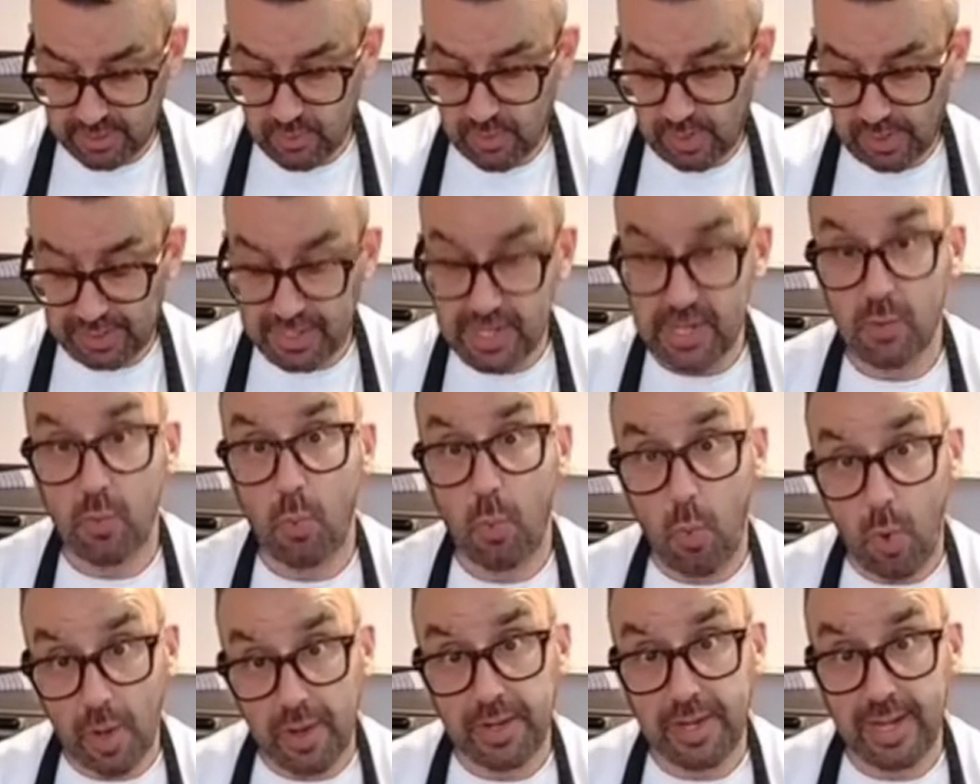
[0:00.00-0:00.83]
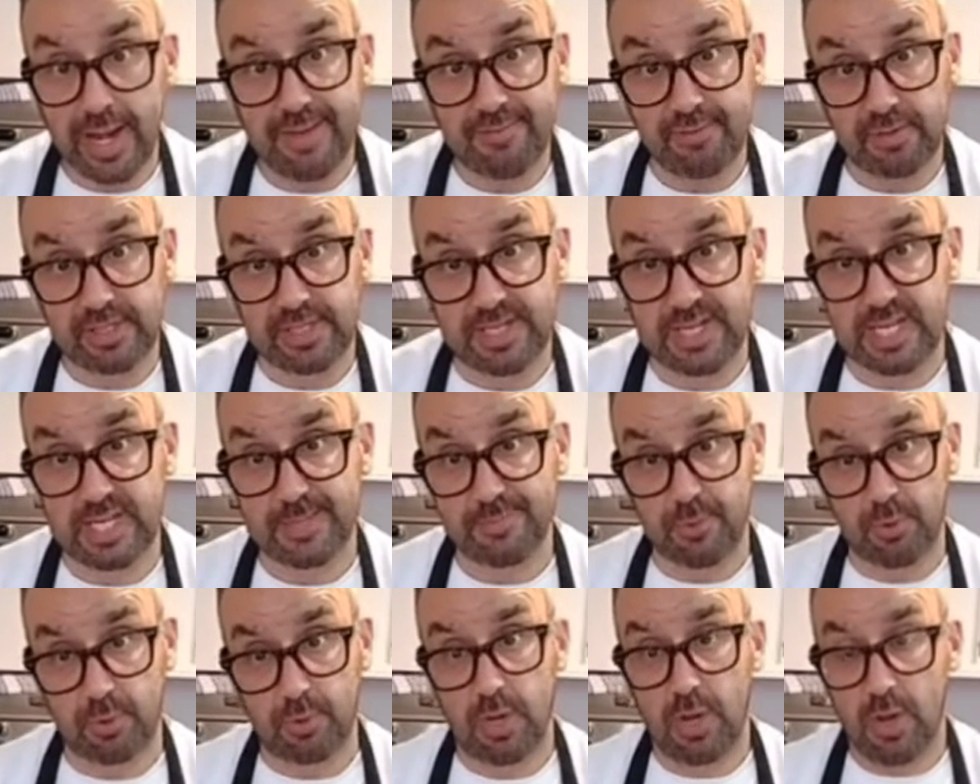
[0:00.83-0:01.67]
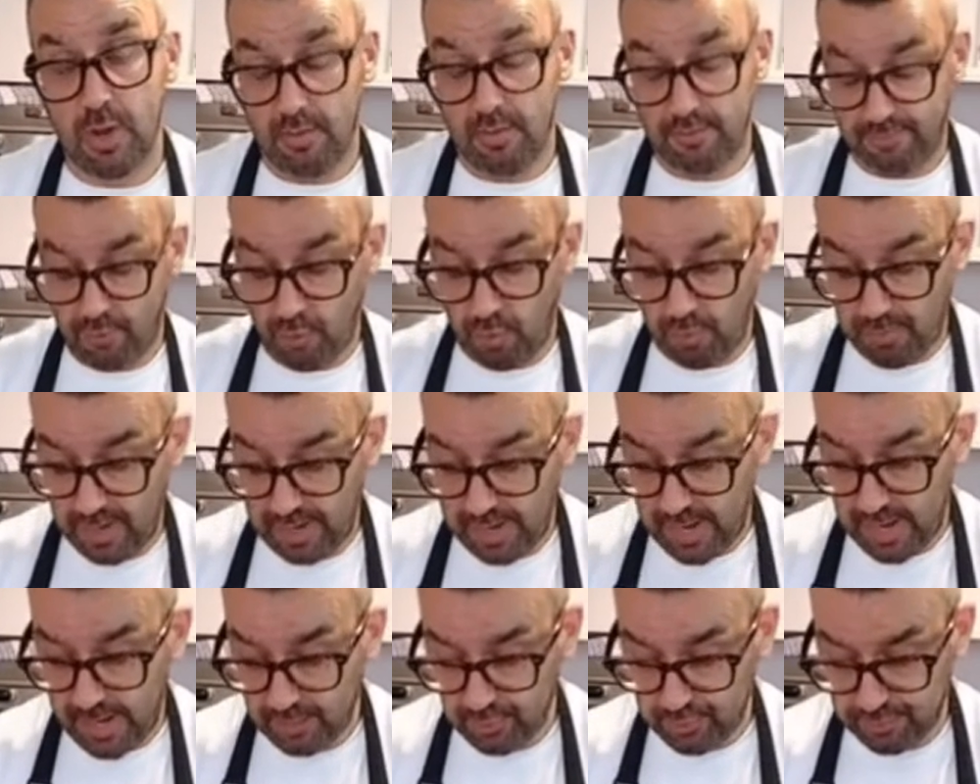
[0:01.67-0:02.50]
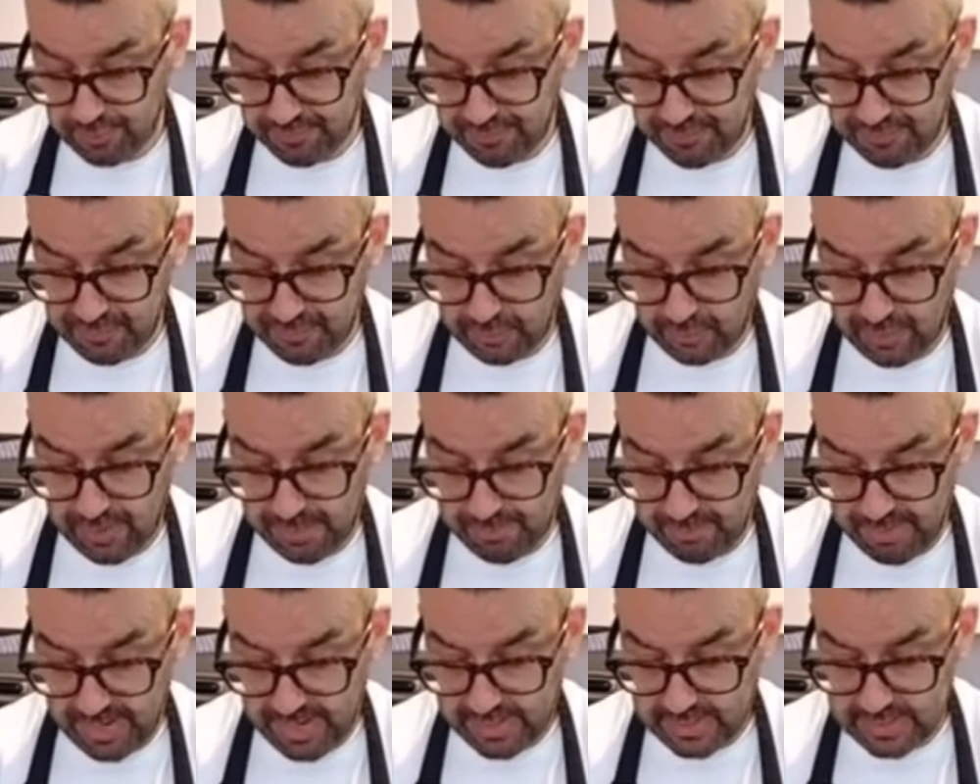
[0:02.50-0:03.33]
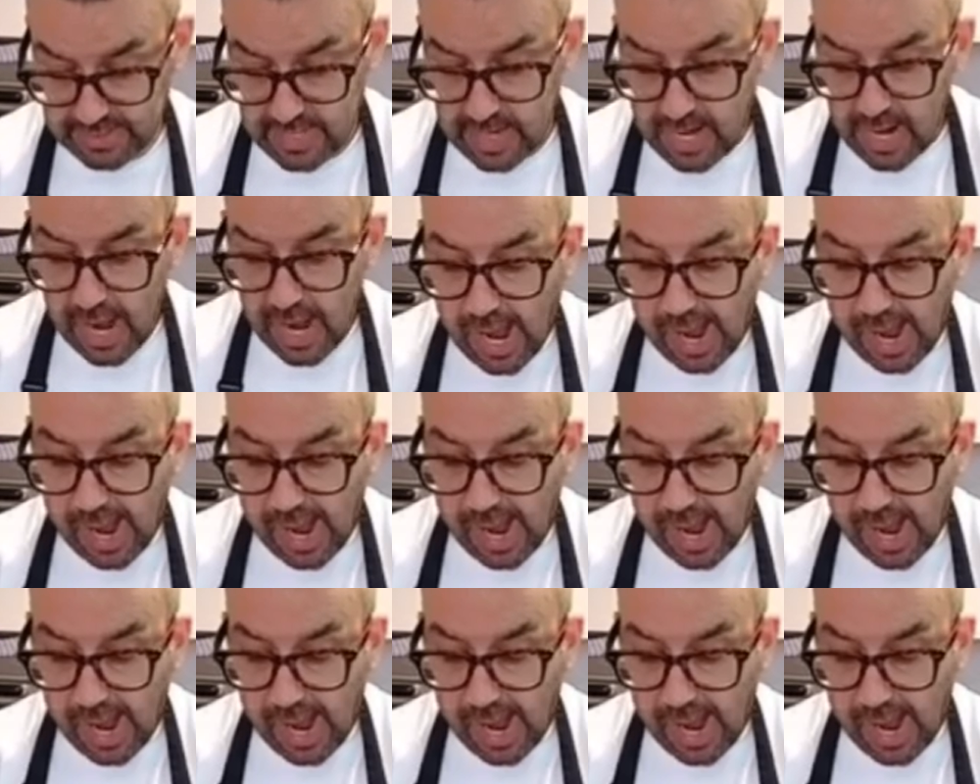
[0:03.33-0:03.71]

So I'll need 1 level teaspoon for my 150 gram mix.